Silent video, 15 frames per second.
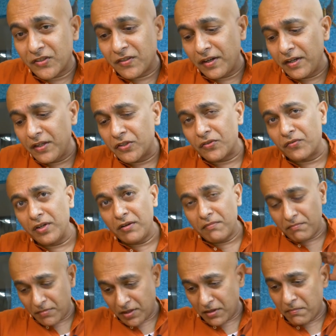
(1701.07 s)
steady
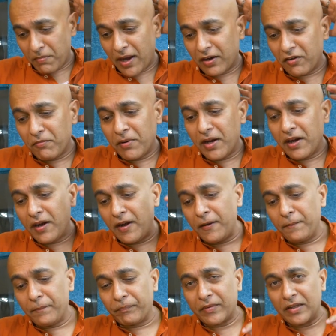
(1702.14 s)
stream in the back of my
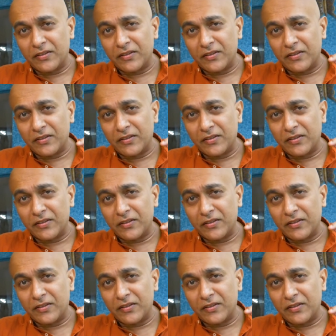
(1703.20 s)
head.